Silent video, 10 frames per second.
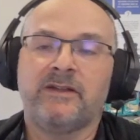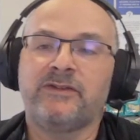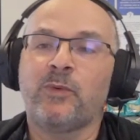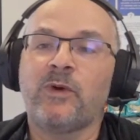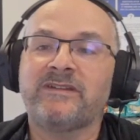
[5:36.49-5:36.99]

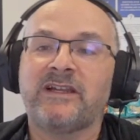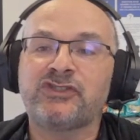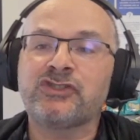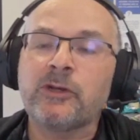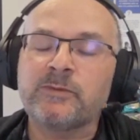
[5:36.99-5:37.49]
the one that
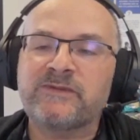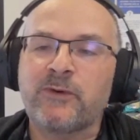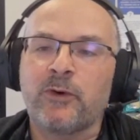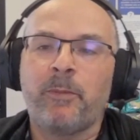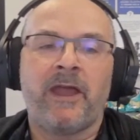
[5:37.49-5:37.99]
shops
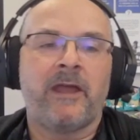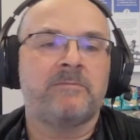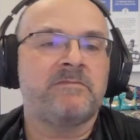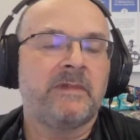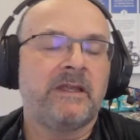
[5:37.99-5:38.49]
for a
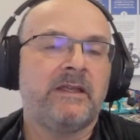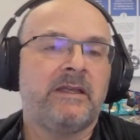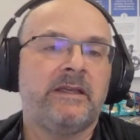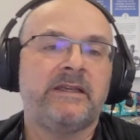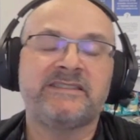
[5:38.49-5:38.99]
PAM,
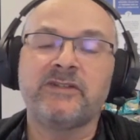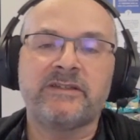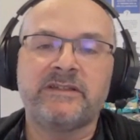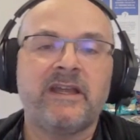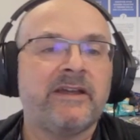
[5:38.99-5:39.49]
is
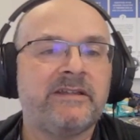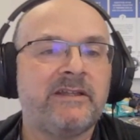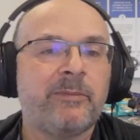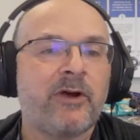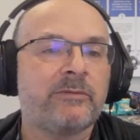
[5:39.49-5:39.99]
not the IT
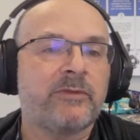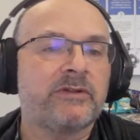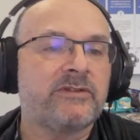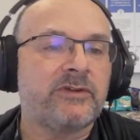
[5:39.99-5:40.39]
department.